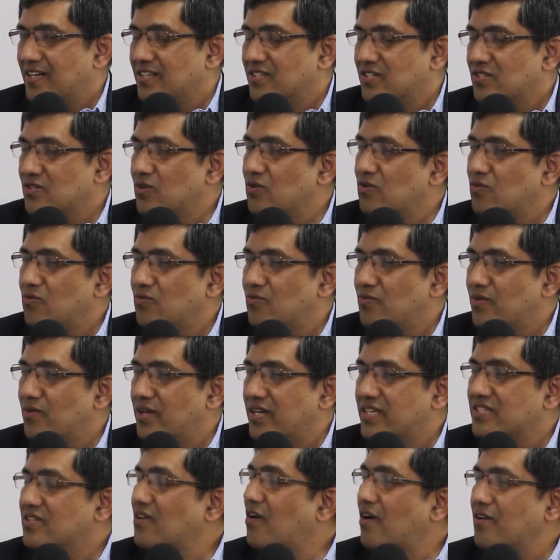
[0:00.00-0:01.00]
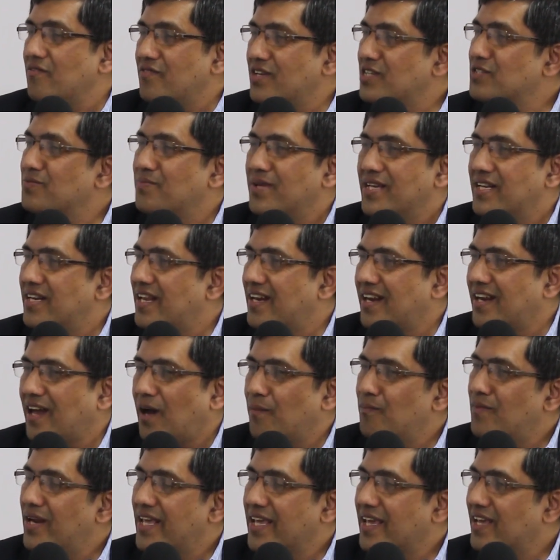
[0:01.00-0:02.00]
So it's always been an
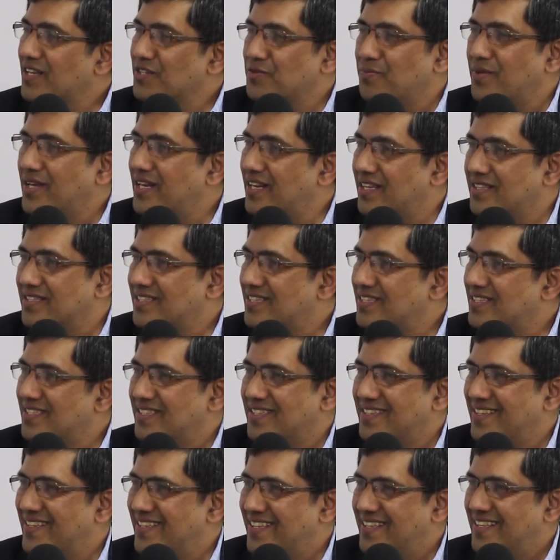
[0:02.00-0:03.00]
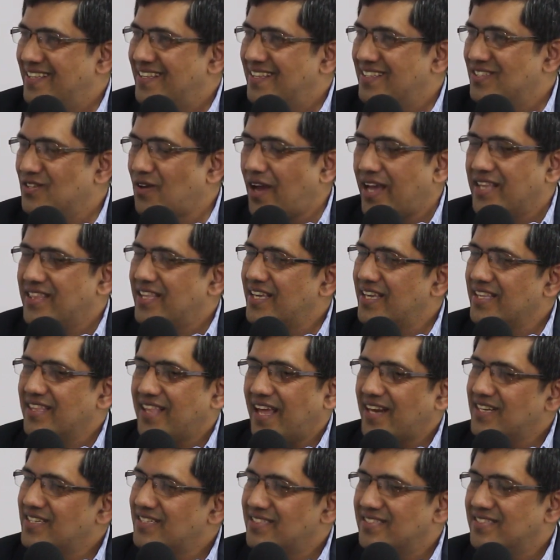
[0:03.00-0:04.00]
humbling experience. So I think
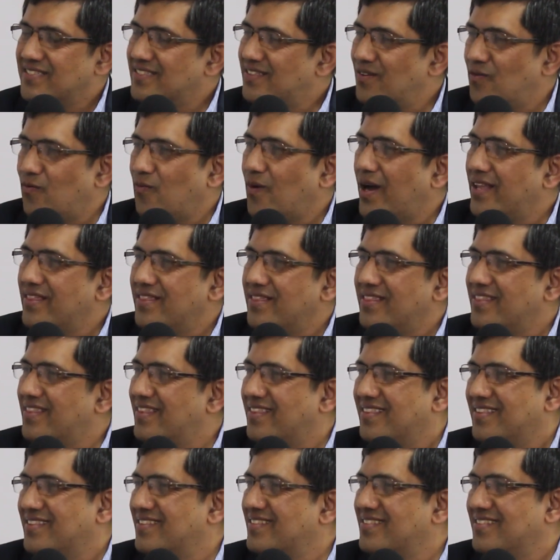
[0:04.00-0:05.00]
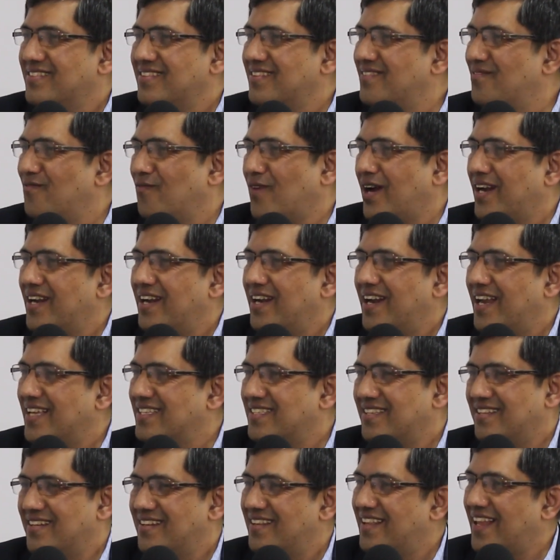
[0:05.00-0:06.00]
that's the one
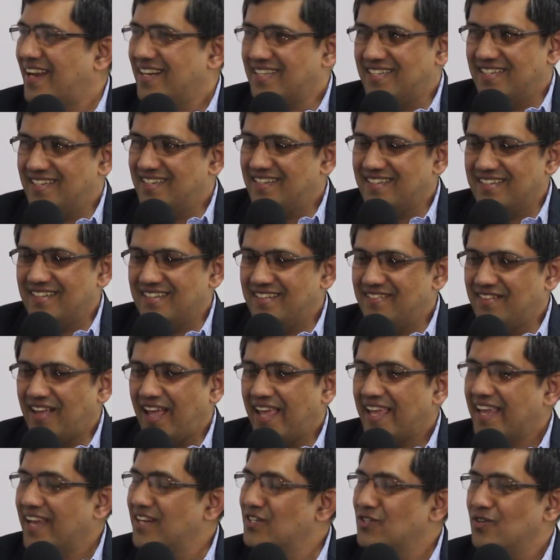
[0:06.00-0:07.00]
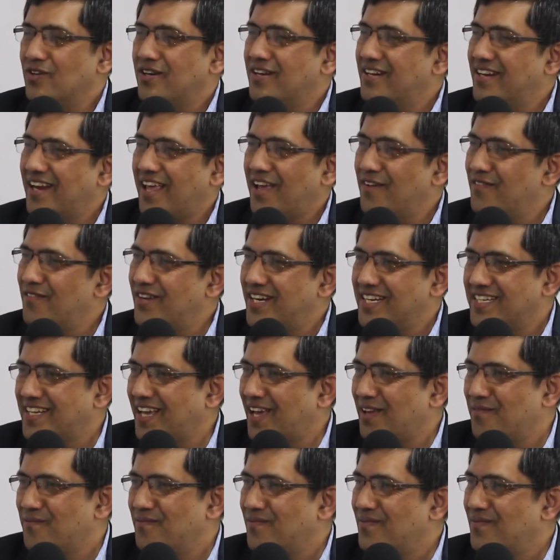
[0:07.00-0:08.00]
lesson that I get to learn every time.